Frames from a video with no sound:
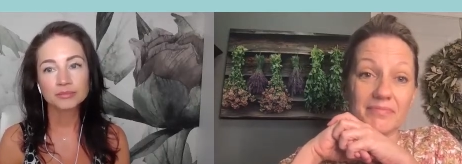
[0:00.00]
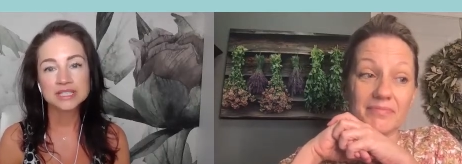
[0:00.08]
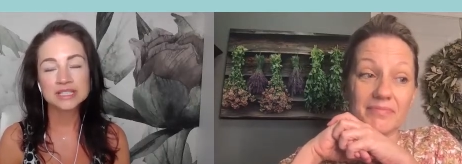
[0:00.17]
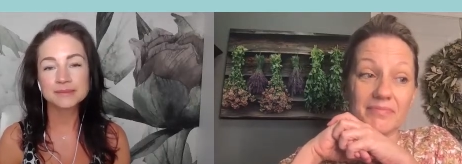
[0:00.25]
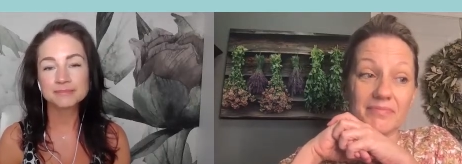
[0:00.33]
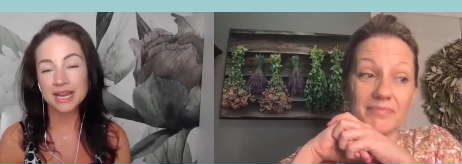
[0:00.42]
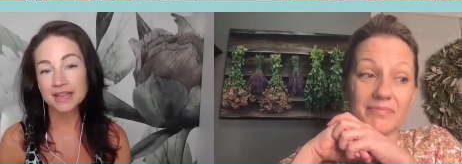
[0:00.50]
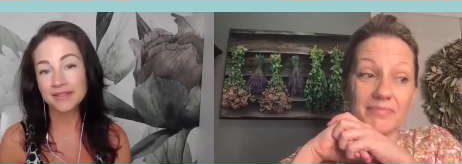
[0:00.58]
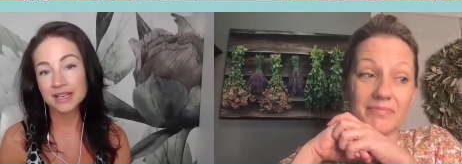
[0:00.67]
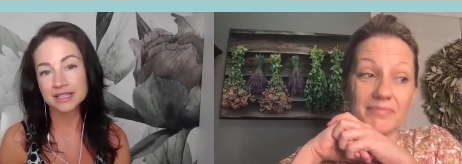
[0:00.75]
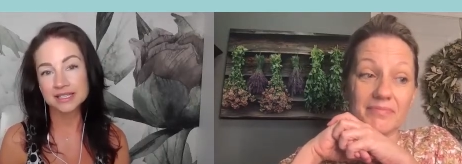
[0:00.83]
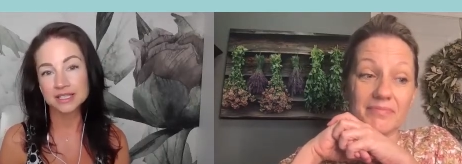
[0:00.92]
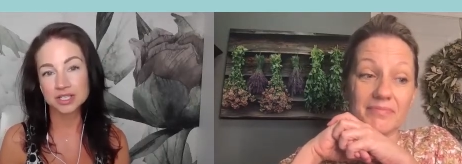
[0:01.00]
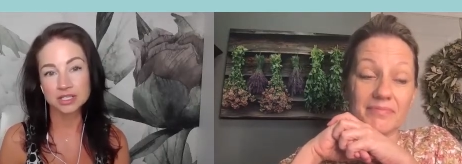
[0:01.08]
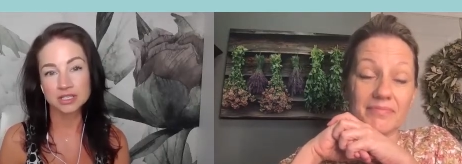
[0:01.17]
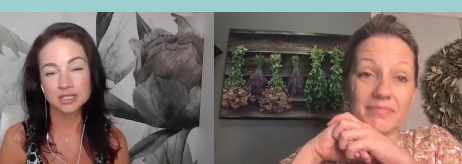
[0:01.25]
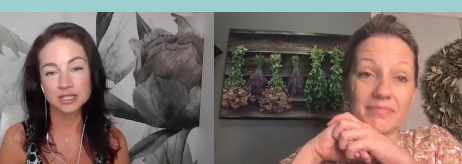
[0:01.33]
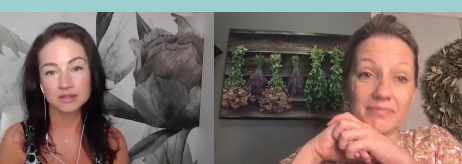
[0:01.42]
Speaker 1: d- made that
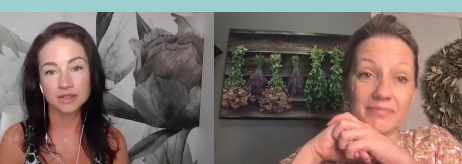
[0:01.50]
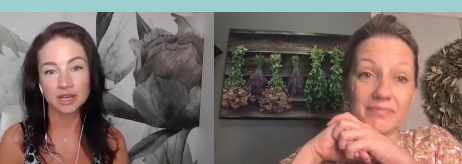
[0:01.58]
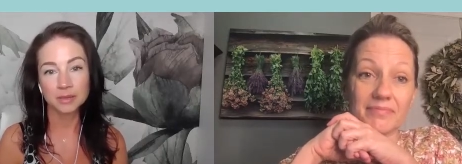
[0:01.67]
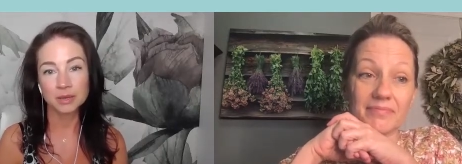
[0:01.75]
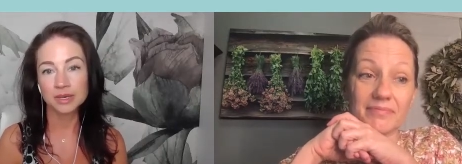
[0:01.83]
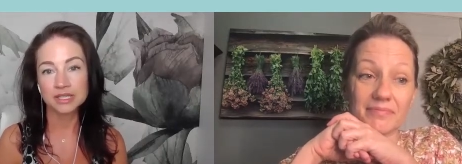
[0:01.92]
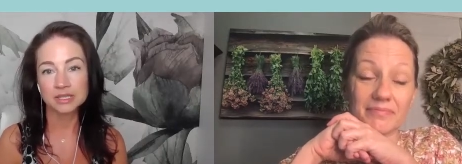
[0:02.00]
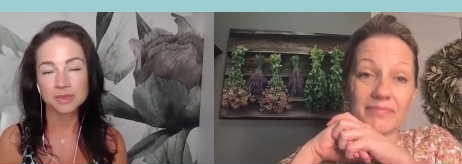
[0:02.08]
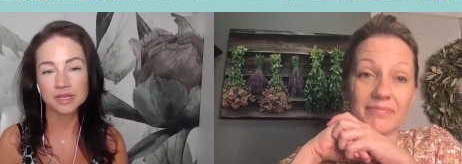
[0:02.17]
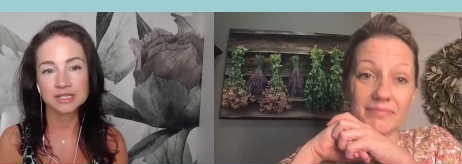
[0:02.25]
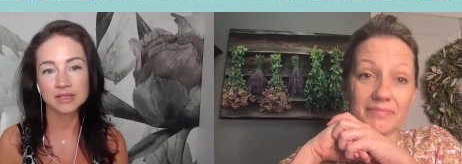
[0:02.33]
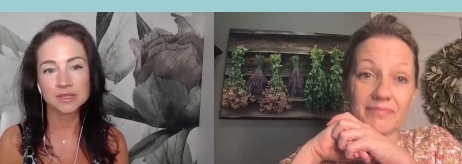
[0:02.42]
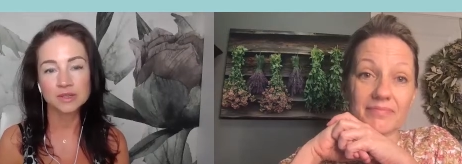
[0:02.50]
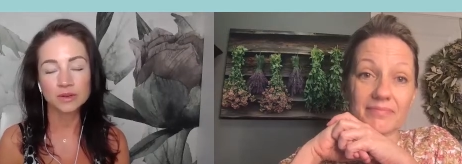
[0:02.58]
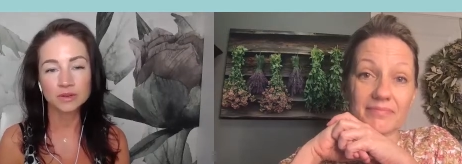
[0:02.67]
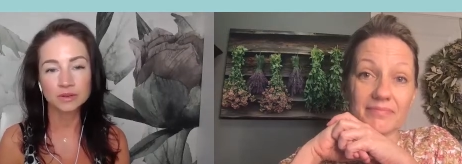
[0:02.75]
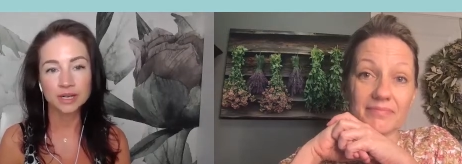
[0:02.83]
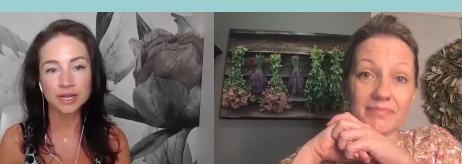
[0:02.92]
decision to get my breast implants, I was
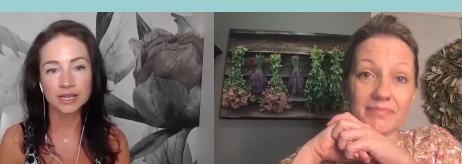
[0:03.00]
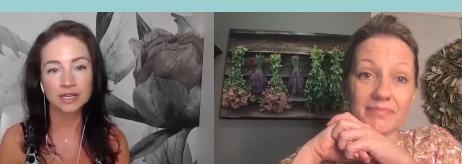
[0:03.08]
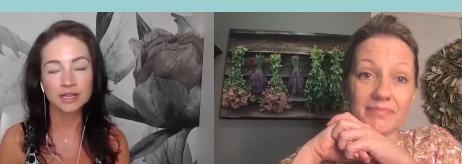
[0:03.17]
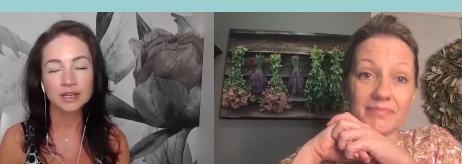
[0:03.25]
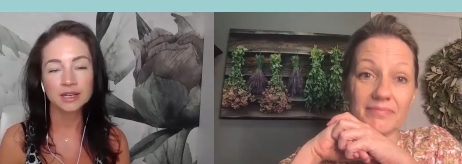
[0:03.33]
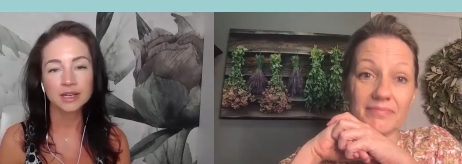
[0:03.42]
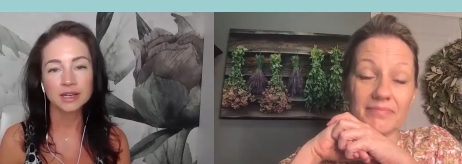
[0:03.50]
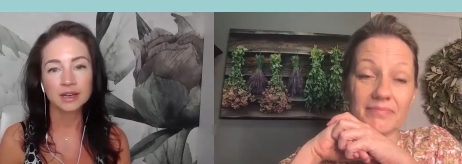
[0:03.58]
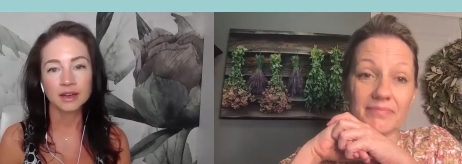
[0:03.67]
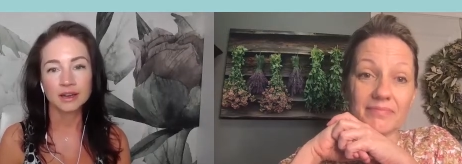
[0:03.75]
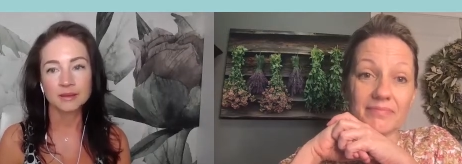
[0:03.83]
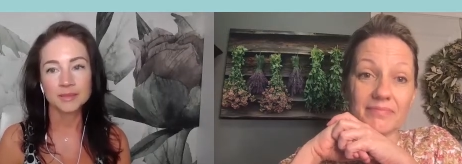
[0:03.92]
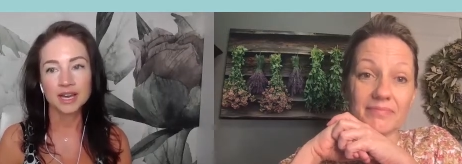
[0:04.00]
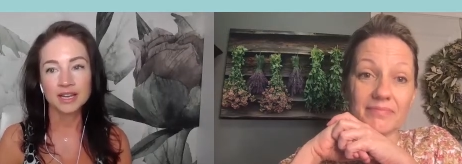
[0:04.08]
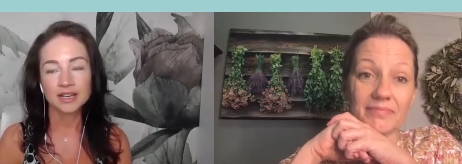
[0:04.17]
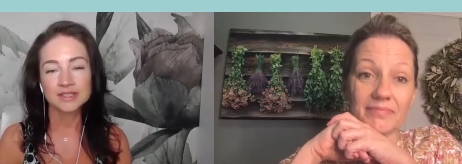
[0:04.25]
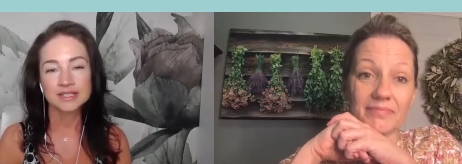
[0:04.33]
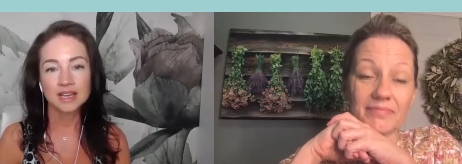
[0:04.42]
already um, kind
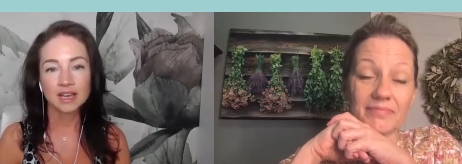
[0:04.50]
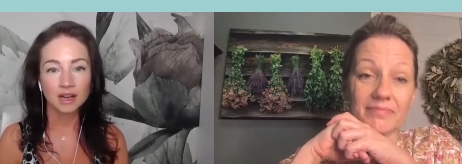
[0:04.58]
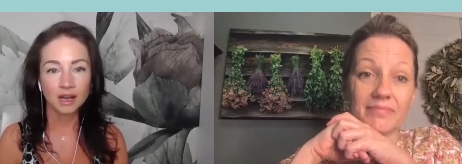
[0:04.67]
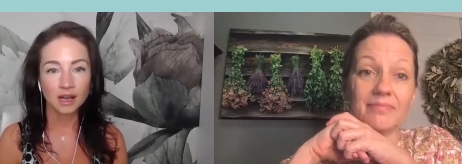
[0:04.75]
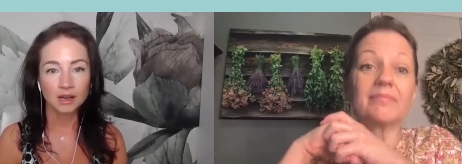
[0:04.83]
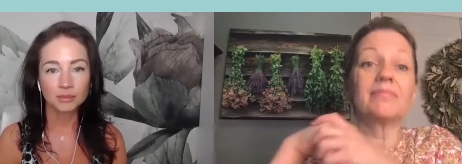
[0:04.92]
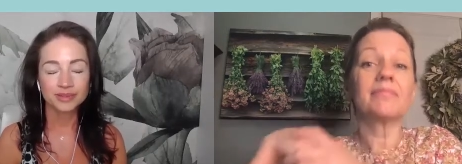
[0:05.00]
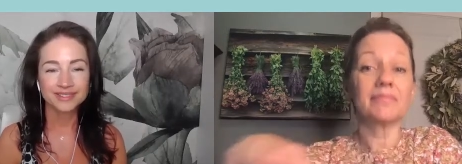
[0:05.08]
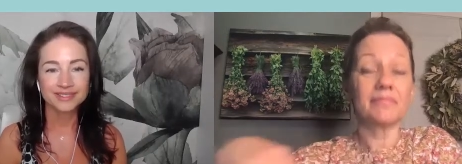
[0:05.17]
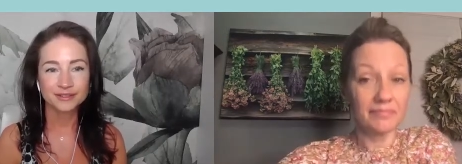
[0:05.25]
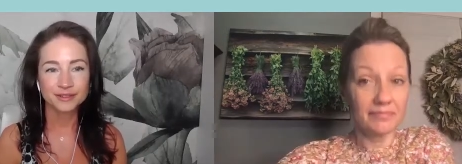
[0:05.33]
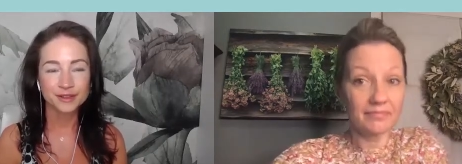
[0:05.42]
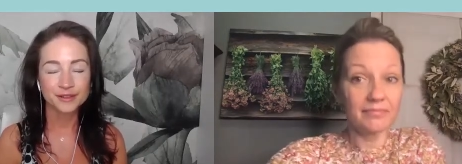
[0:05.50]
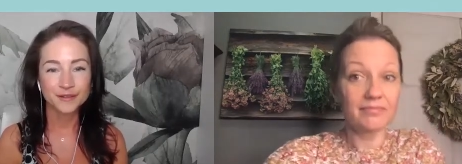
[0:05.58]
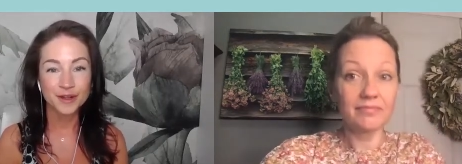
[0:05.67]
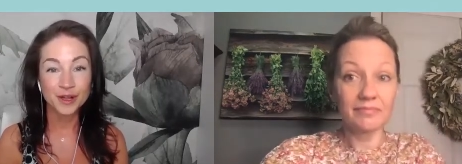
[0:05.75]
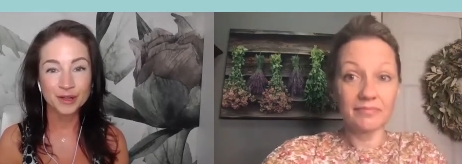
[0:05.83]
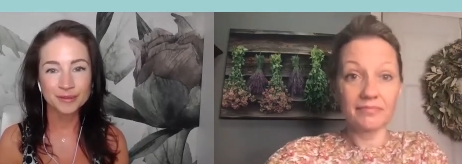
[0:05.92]
of set up for the
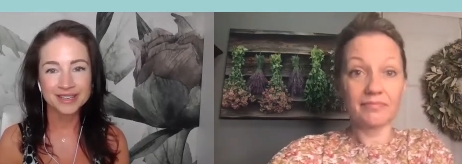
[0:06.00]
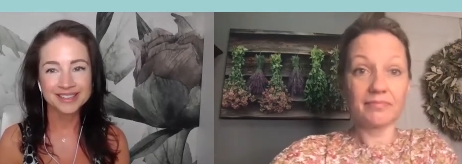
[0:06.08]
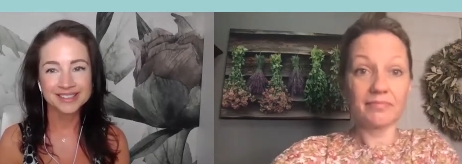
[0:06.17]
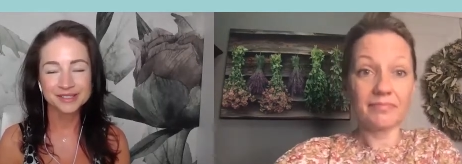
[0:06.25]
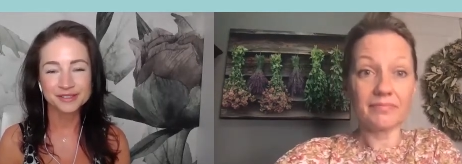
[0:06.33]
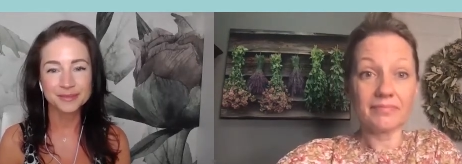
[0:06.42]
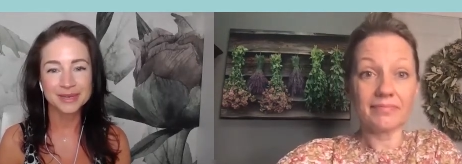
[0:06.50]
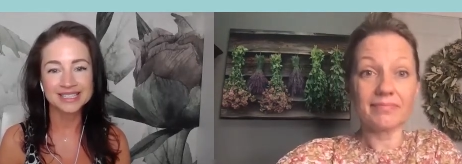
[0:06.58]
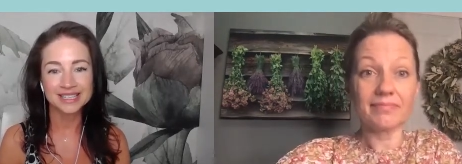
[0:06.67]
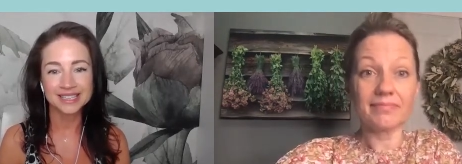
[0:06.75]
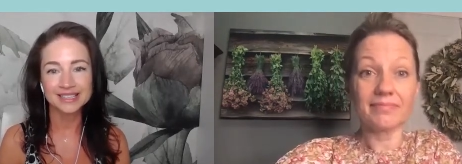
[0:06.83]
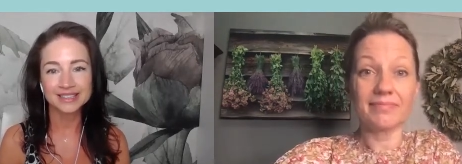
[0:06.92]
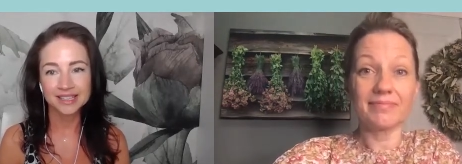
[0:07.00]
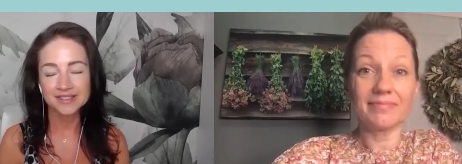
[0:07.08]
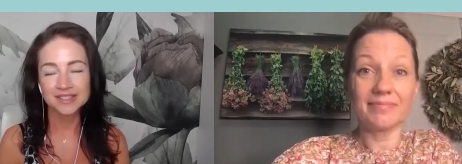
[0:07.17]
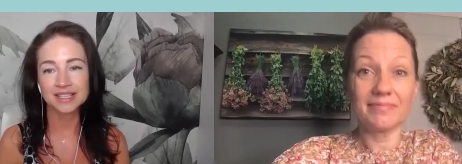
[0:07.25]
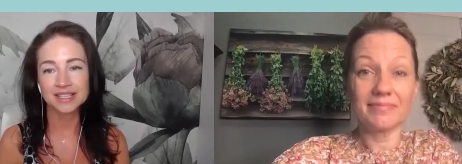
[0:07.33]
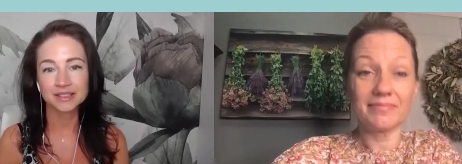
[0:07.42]
fall because of my diet and
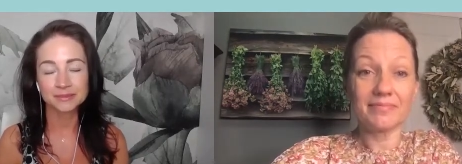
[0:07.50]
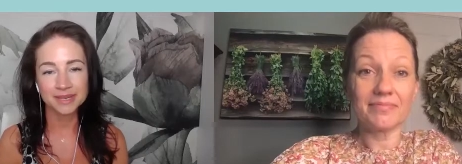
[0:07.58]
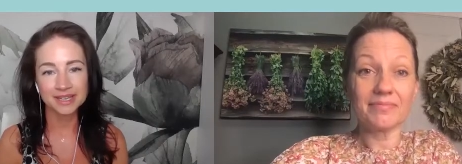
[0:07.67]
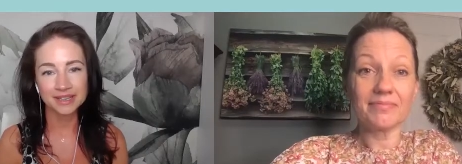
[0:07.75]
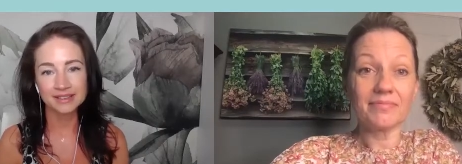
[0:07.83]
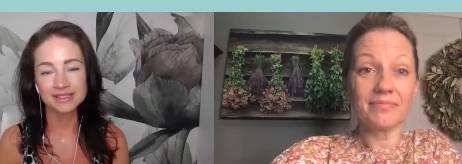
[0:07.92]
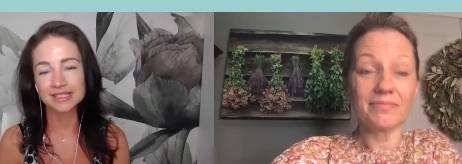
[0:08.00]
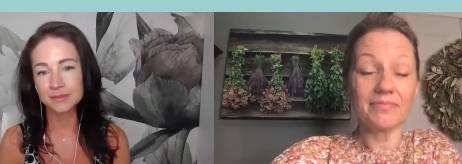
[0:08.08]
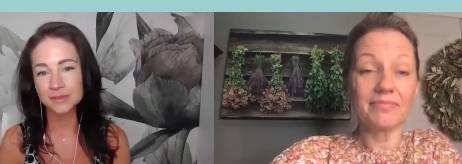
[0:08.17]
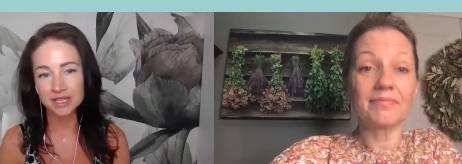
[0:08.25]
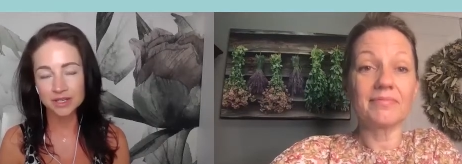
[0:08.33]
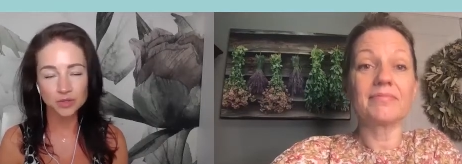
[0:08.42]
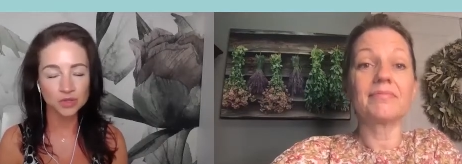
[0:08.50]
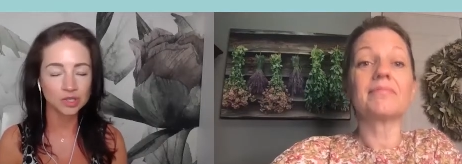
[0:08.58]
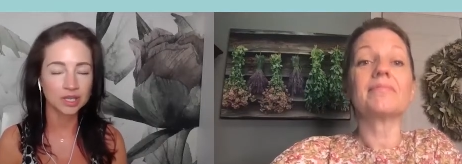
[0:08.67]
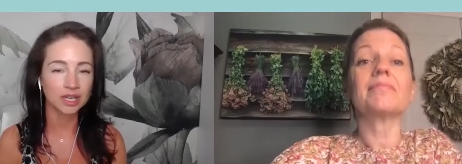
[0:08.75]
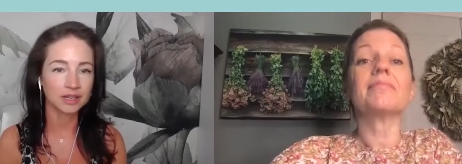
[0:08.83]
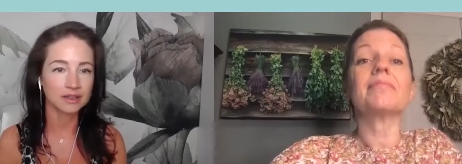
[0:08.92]
lifestyle and my sleep schedule
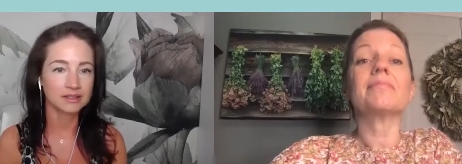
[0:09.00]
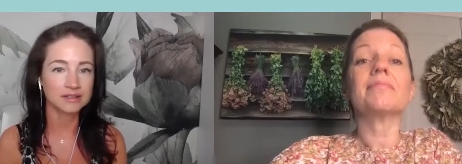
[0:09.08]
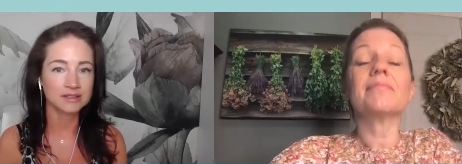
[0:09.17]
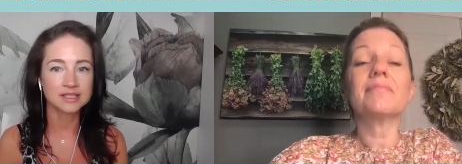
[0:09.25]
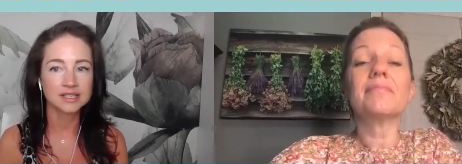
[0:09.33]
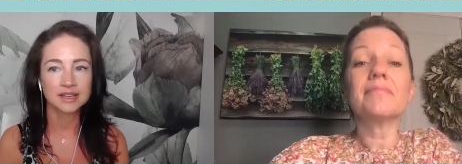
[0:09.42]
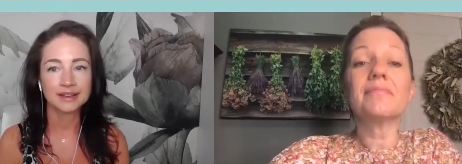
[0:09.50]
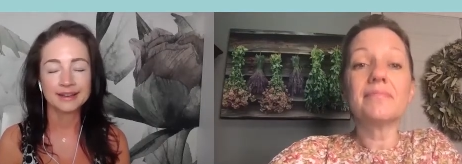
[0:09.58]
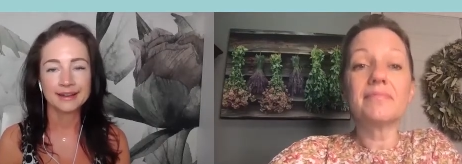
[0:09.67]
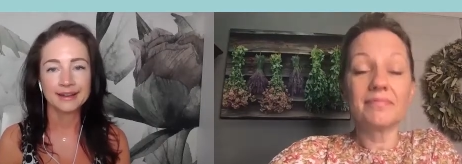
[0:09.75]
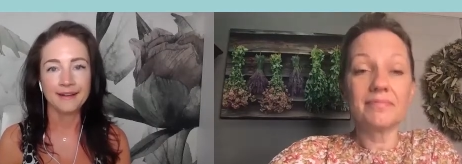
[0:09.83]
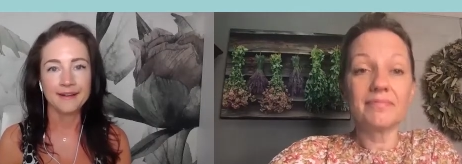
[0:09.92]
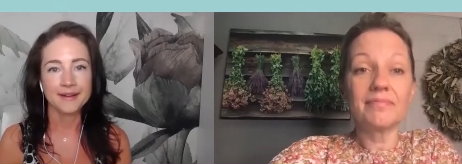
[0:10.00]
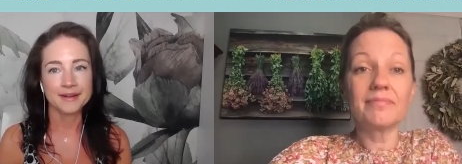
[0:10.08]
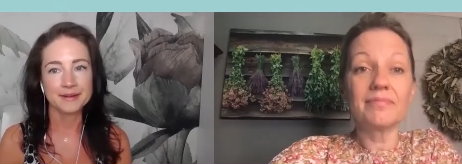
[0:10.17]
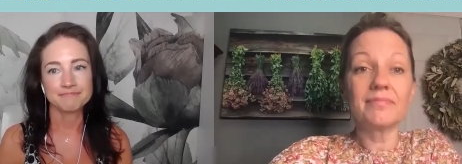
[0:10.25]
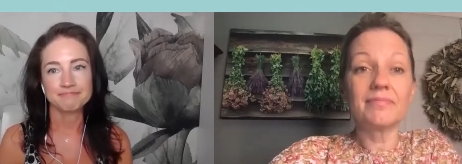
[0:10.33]
and, um,